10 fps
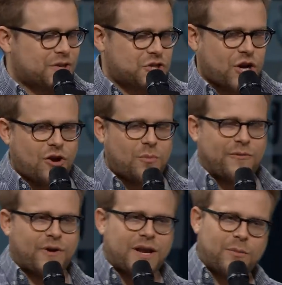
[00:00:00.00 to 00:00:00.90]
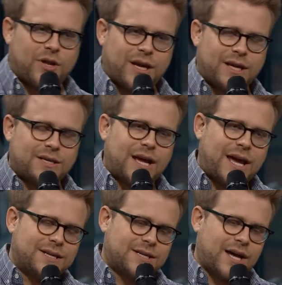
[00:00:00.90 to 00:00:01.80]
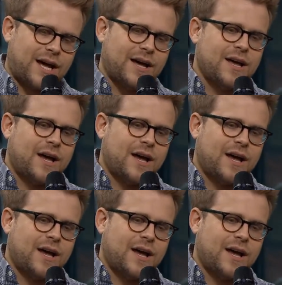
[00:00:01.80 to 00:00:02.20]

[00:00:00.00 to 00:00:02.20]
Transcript: show, my friend Emily, and, and, uh,